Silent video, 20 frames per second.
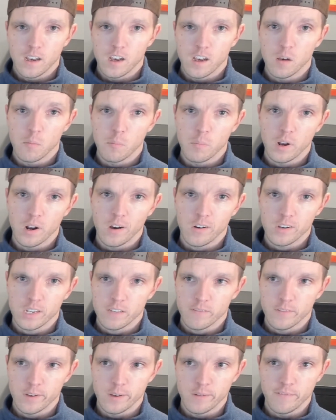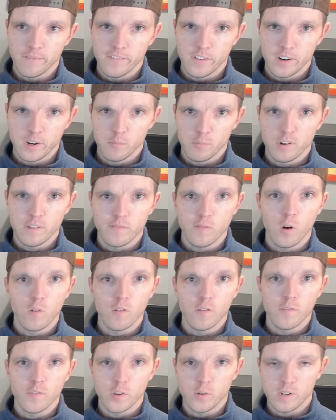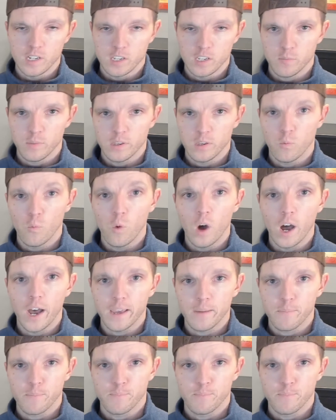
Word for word: um, but I'll give a very brief overview and explain why.